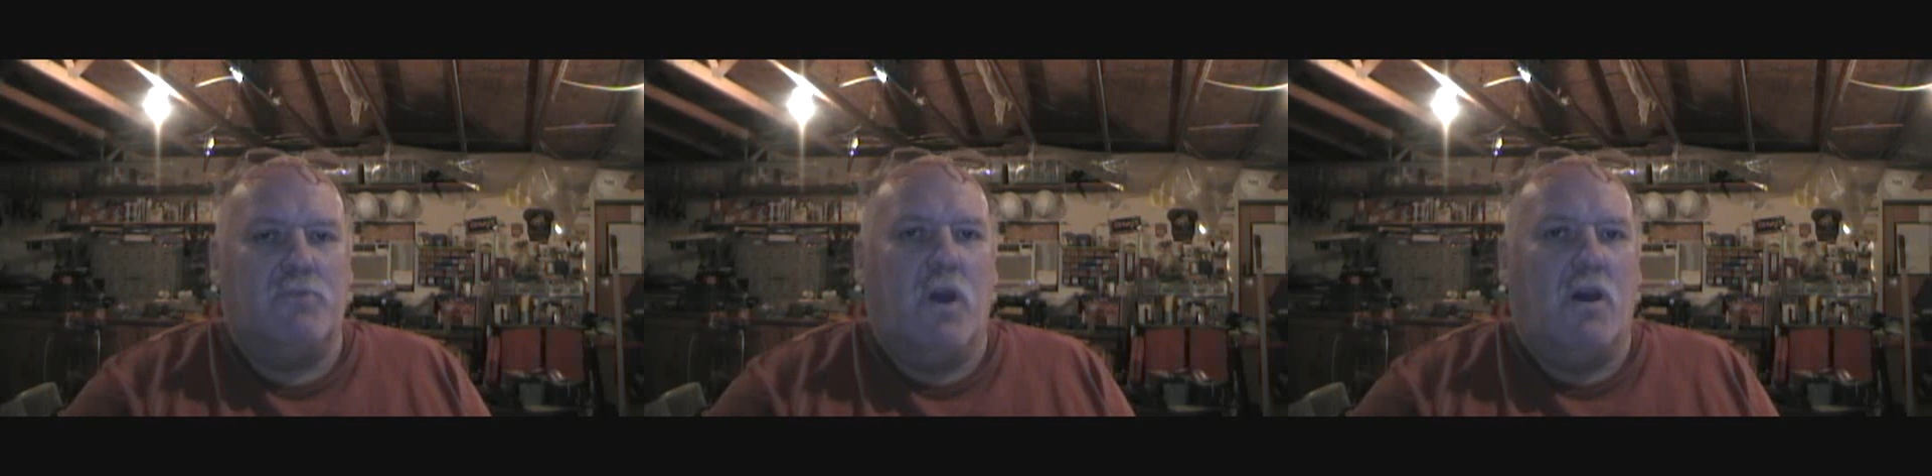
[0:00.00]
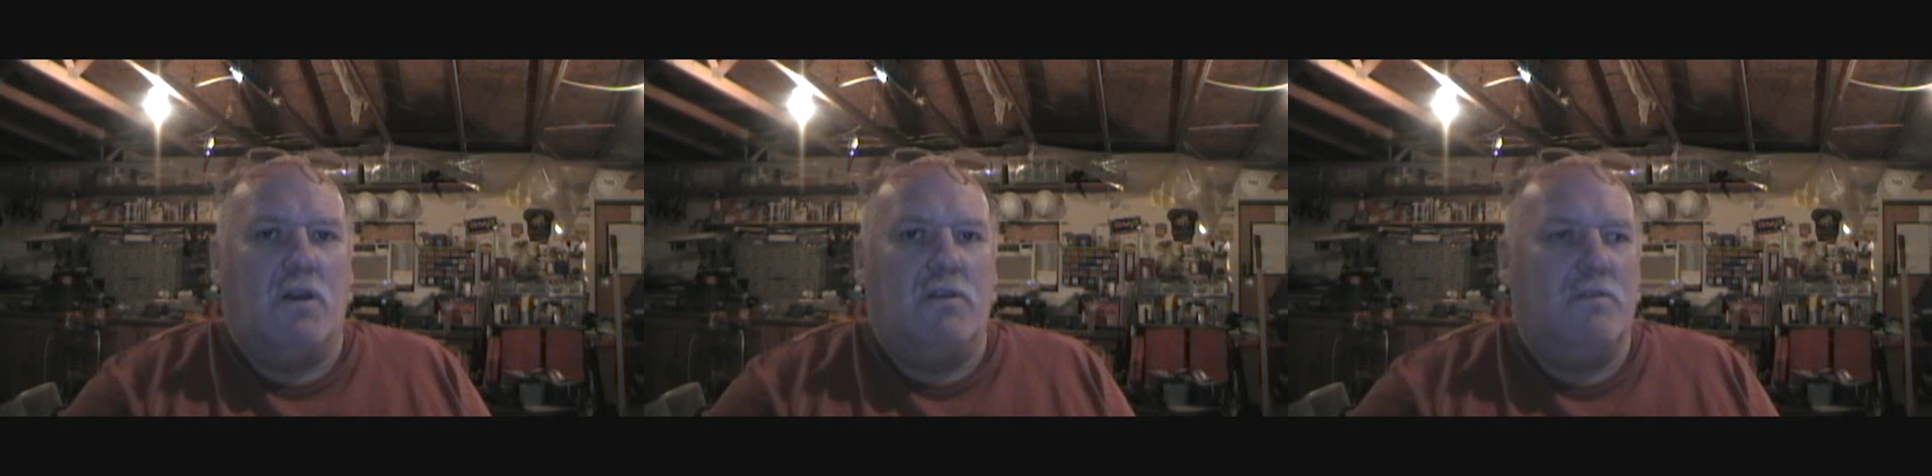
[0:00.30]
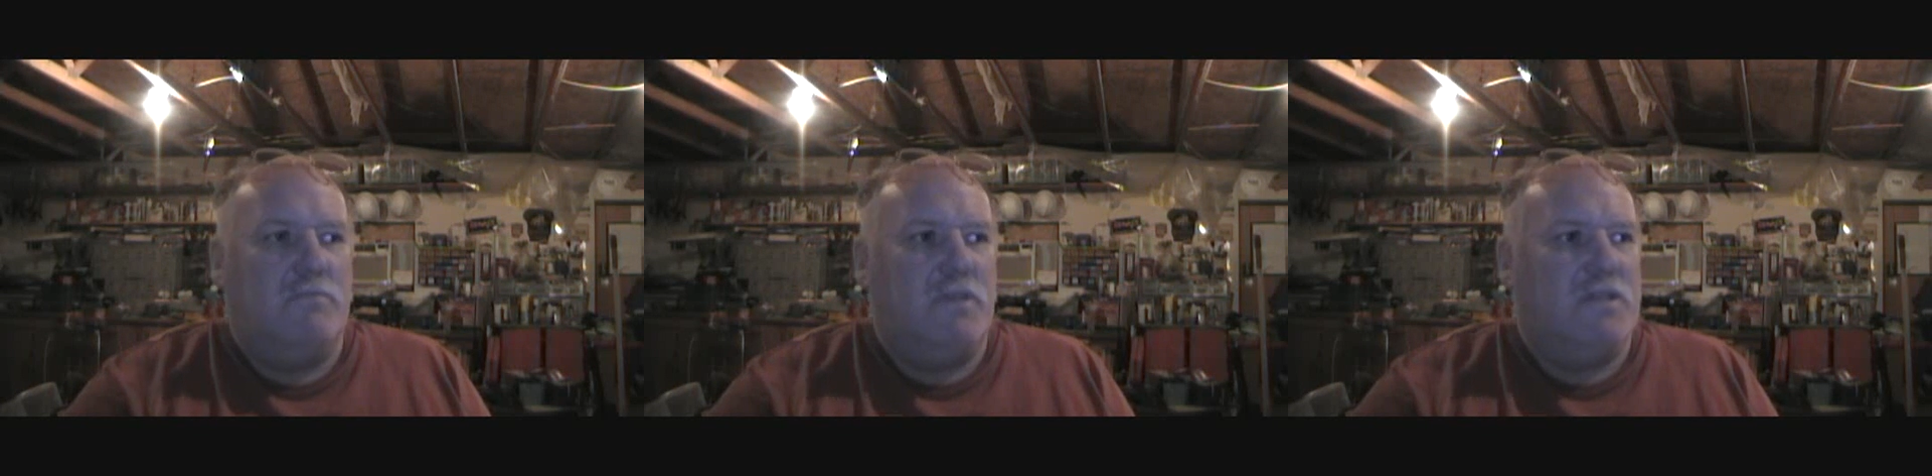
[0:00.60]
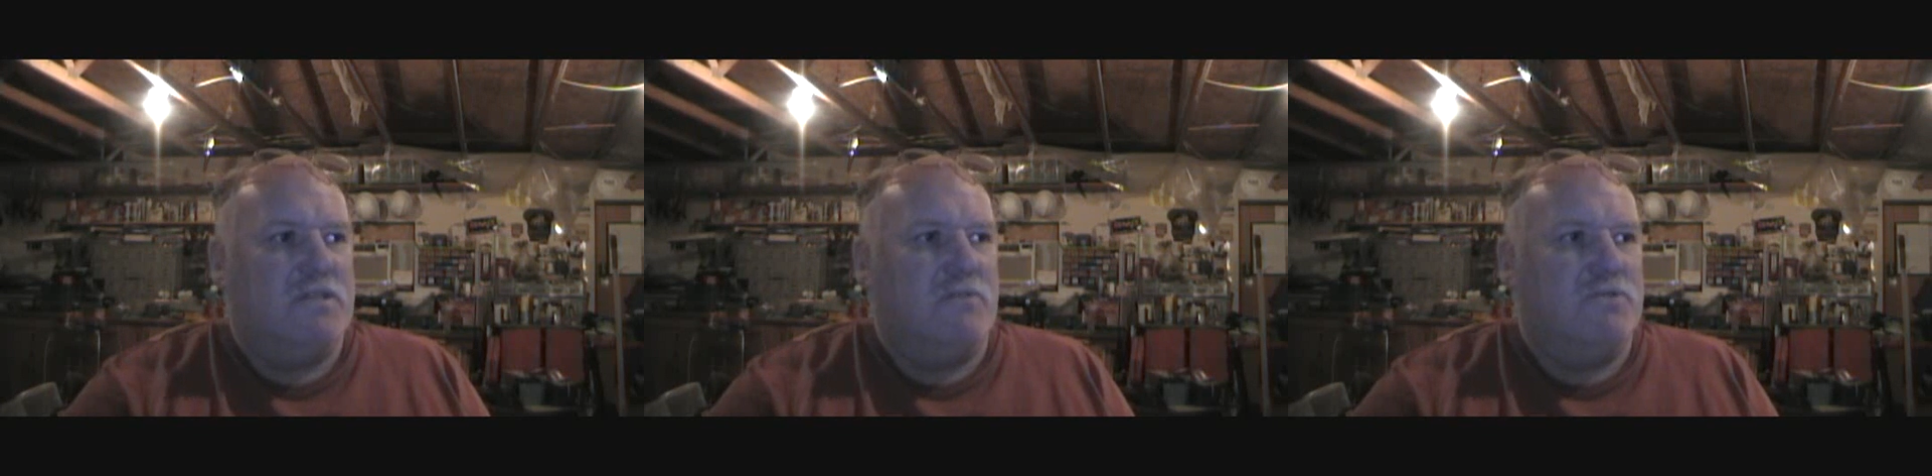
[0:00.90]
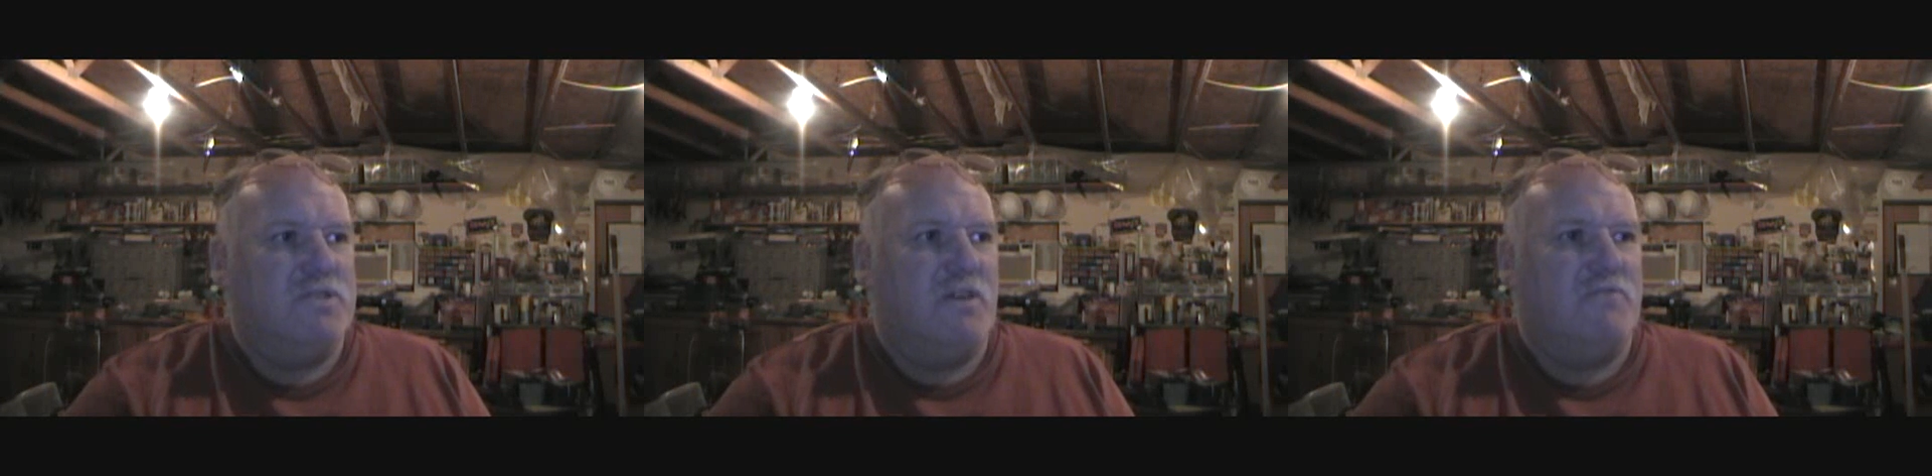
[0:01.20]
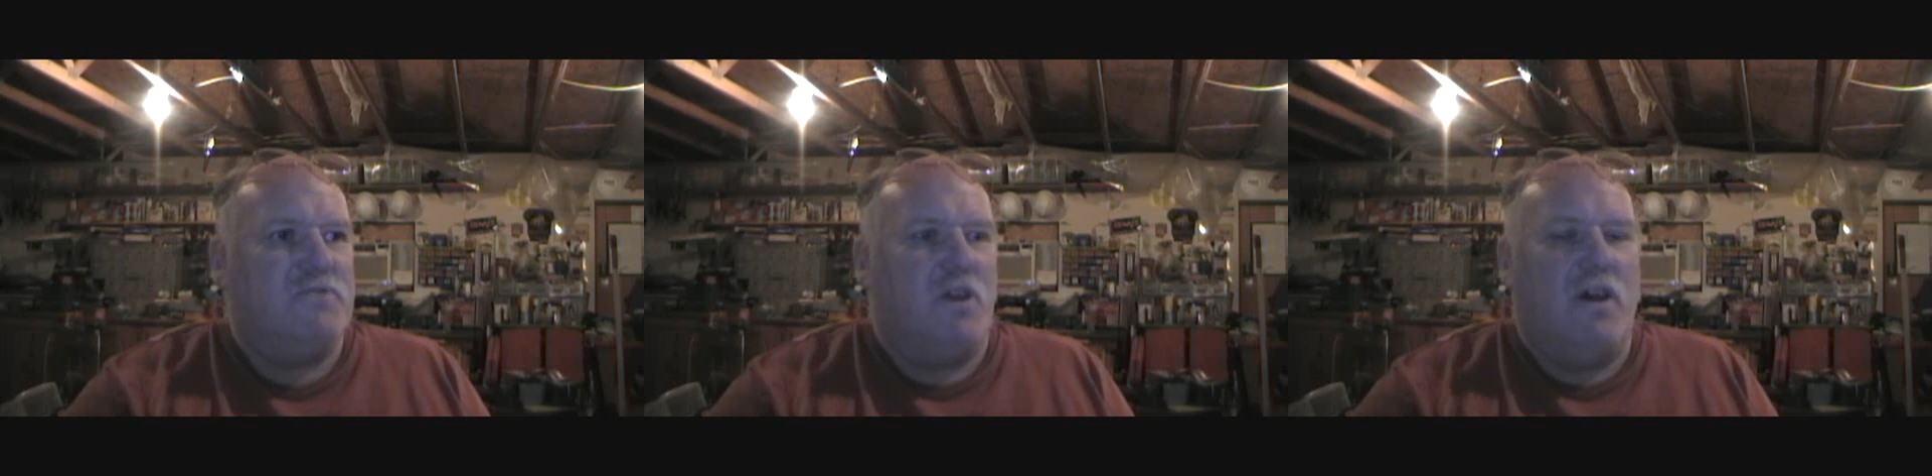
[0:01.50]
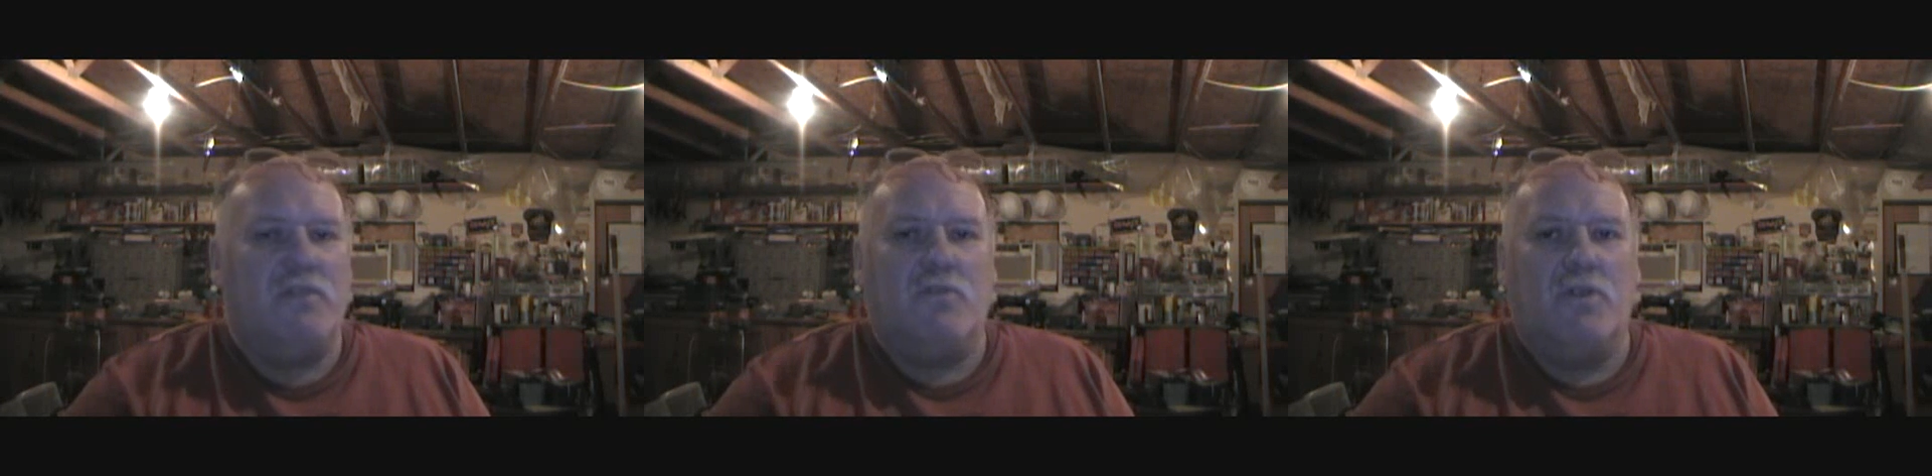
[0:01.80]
wrong because I was self-taught,